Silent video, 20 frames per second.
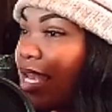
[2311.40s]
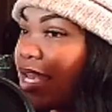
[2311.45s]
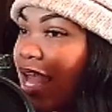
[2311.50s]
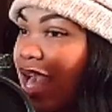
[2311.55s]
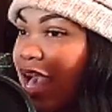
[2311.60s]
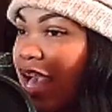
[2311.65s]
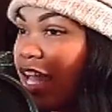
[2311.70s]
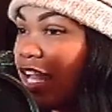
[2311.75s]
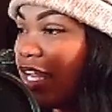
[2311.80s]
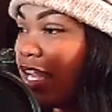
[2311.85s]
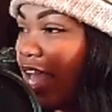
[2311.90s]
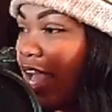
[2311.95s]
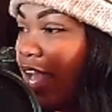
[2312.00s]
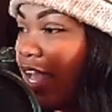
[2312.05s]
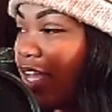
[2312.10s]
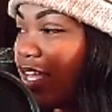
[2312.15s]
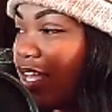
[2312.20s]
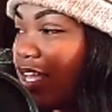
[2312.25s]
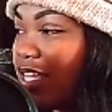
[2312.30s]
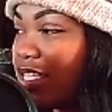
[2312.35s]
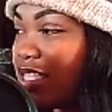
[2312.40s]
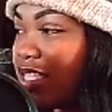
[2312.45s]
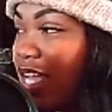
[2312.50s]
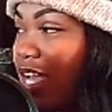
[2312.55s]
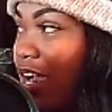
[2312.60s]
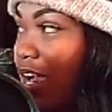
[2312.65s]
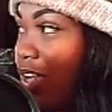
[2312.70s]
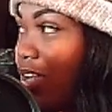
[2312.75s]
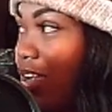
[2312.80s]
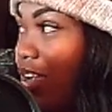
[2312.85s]
not like his
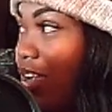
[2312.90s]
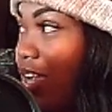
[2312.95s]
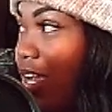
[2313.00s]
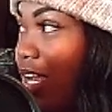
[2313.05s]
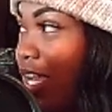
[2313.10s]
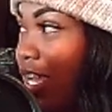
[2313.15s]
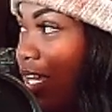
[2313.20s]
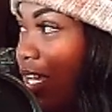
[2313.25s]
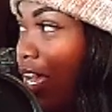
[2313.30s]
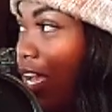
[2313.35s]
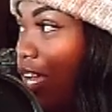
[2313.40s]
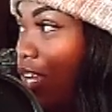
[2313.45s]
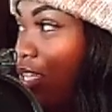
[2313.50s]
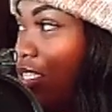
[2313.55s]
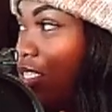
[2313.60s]
character in that